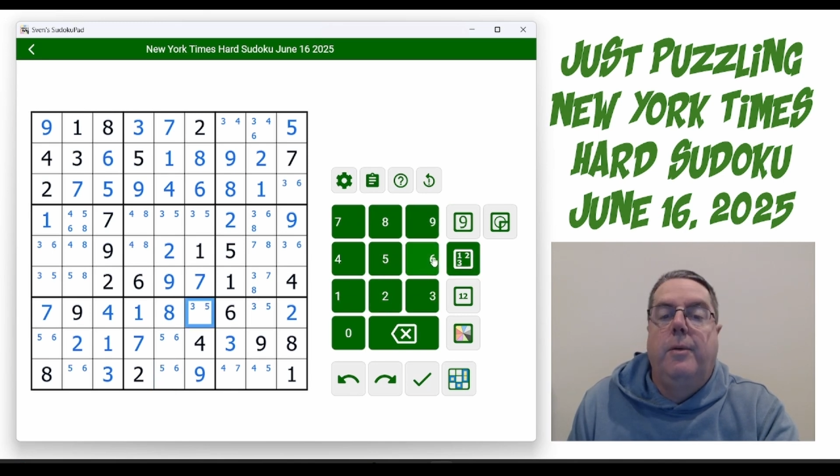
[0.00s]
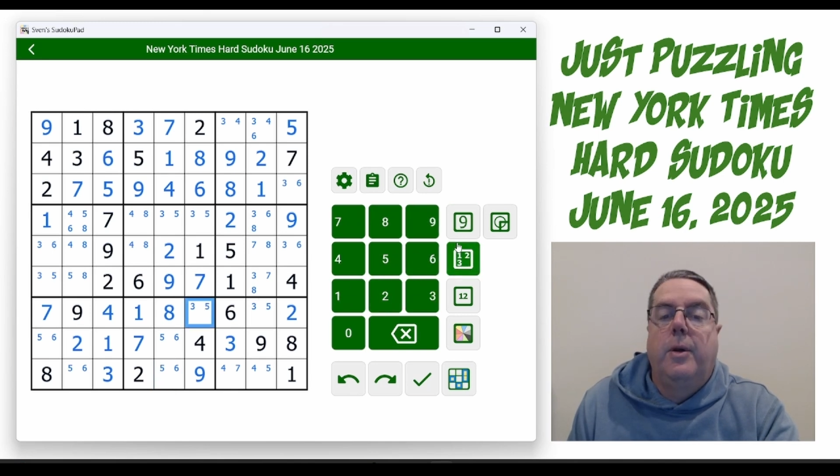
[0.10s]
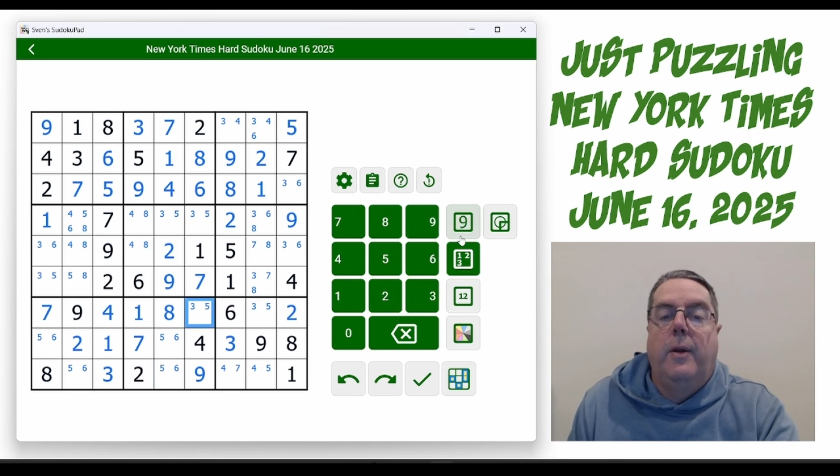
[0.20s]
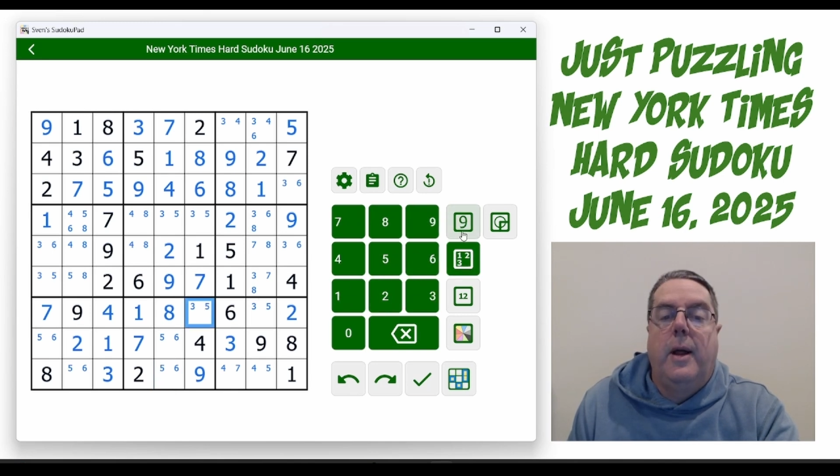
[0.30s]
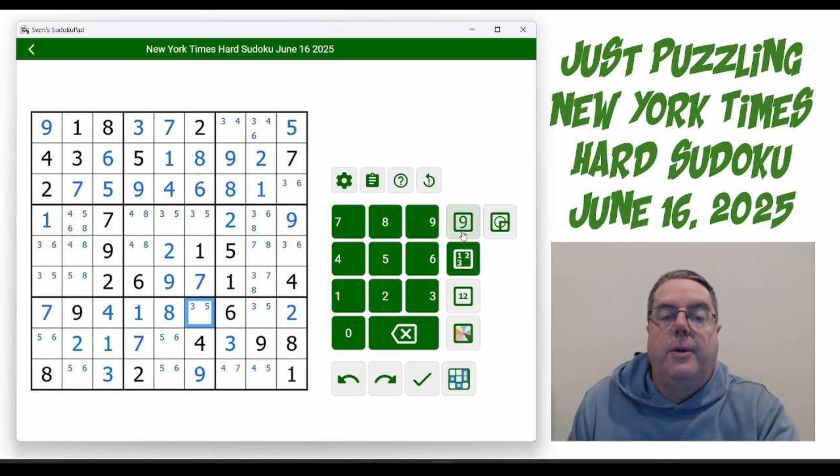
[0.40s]
so
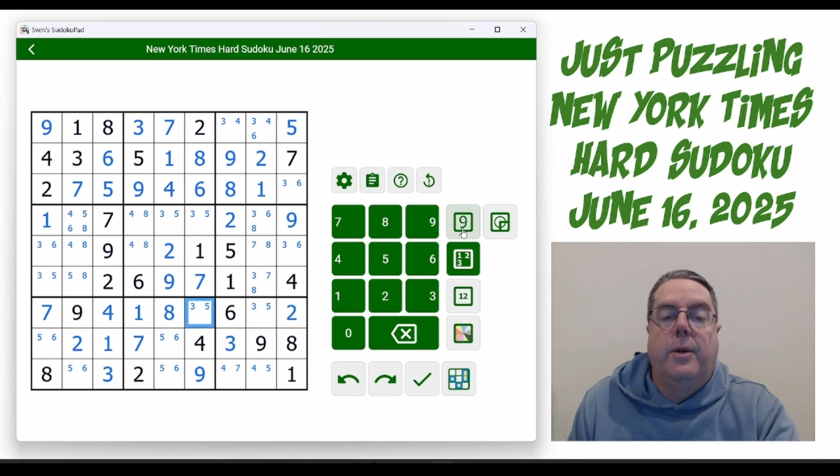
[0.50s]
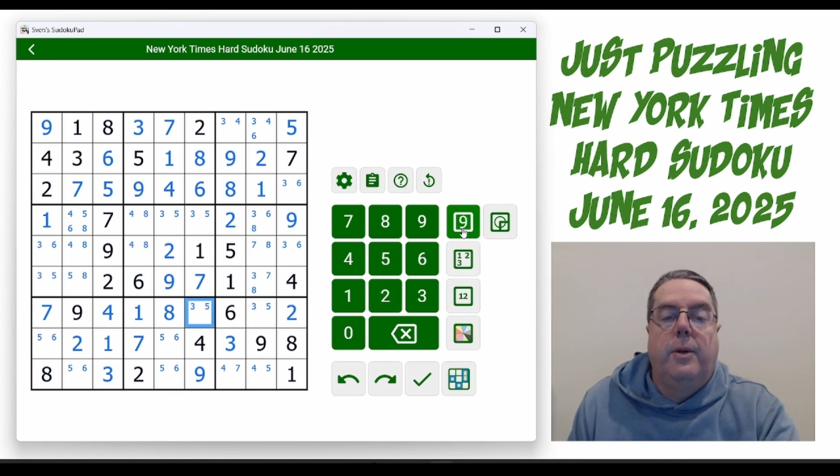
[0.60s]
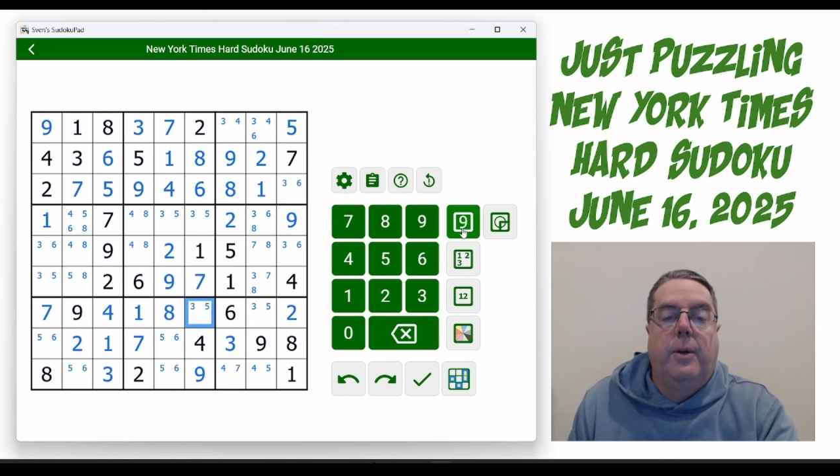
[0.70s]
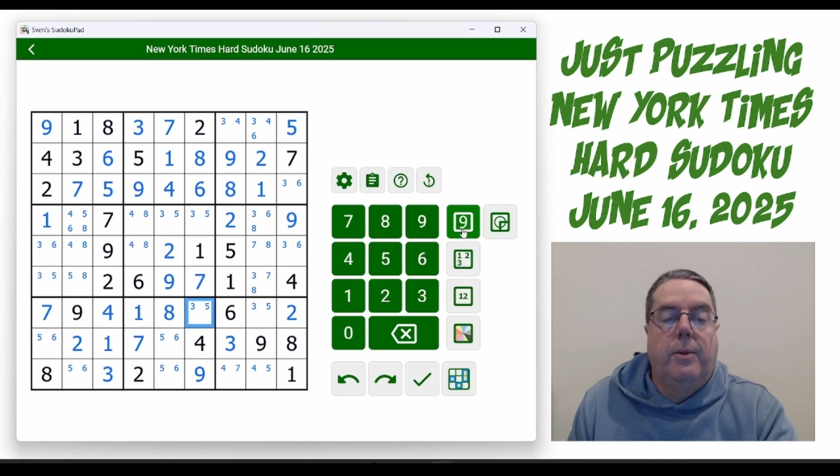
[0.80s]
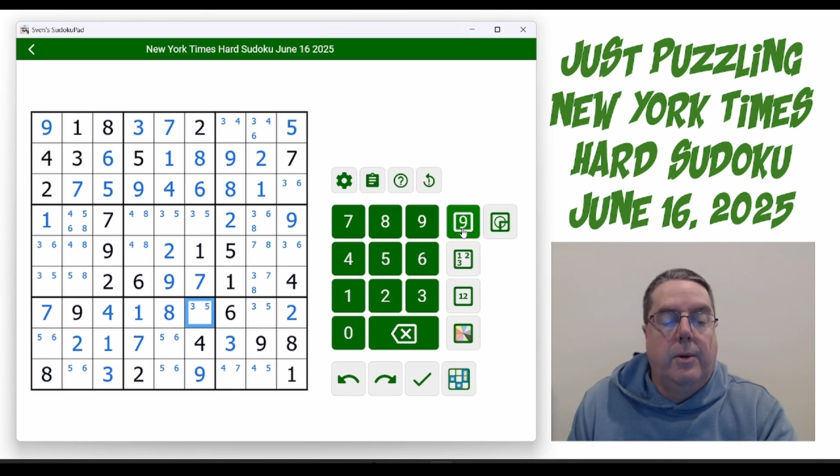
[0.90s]
that's a
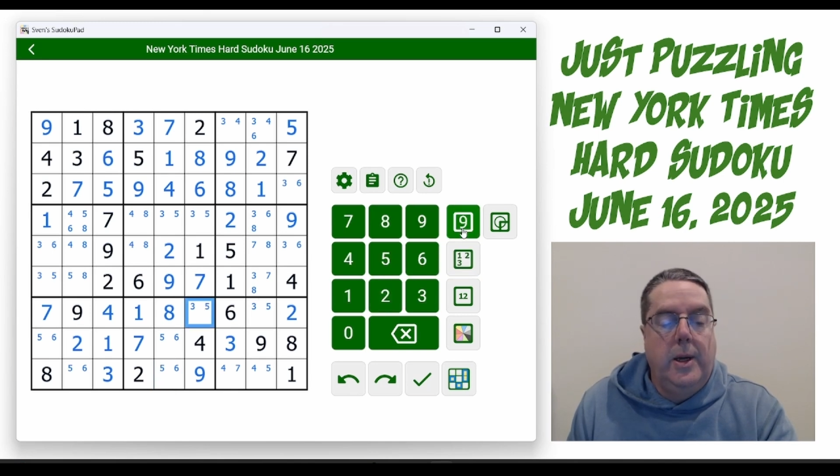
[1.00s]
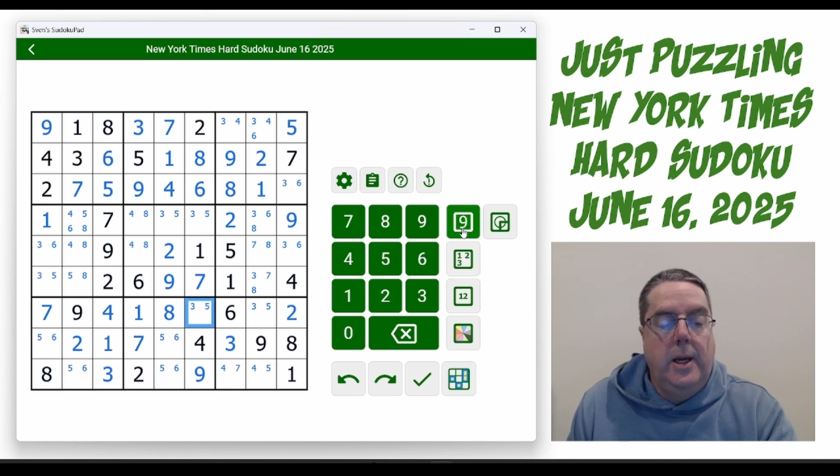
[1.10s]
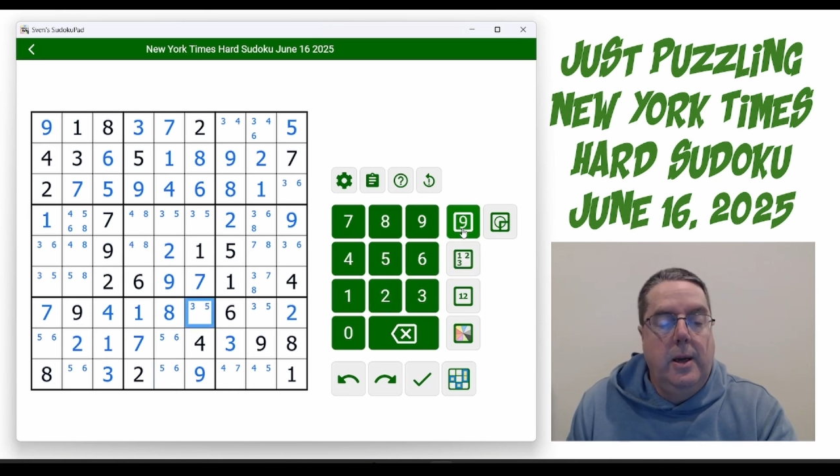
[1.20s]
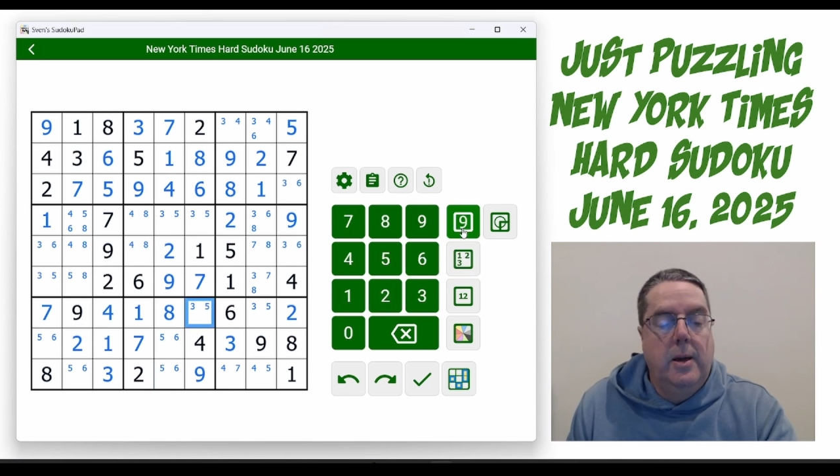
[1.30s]
3,